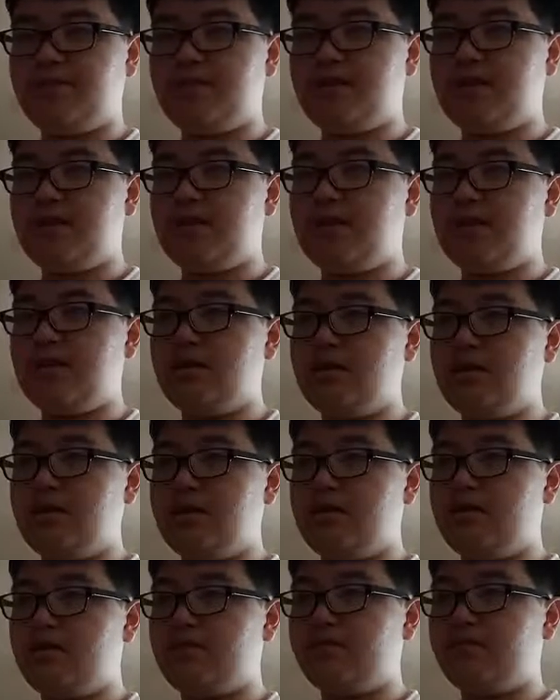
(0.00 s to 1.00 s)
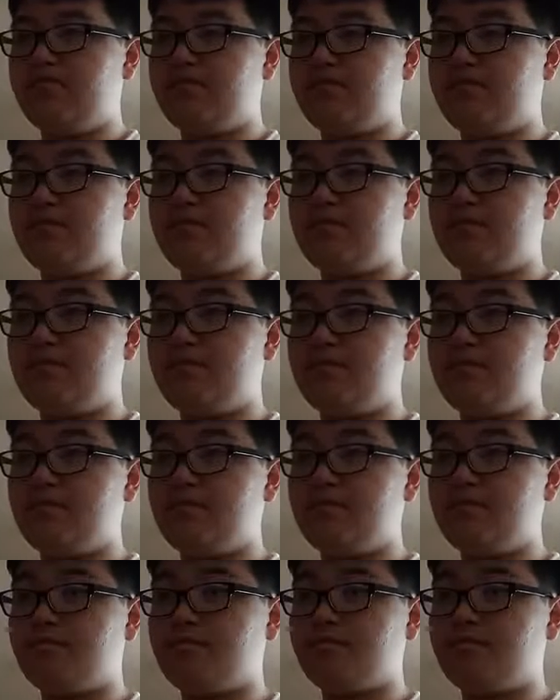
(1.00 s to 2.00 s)

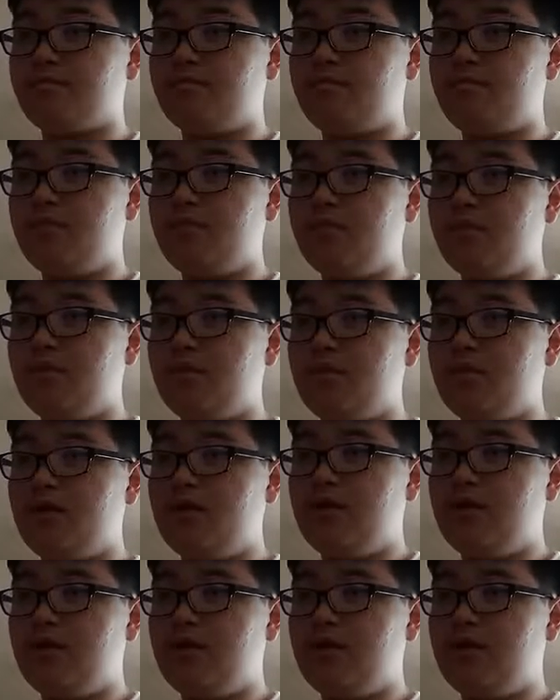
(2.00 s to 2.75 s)
(silence)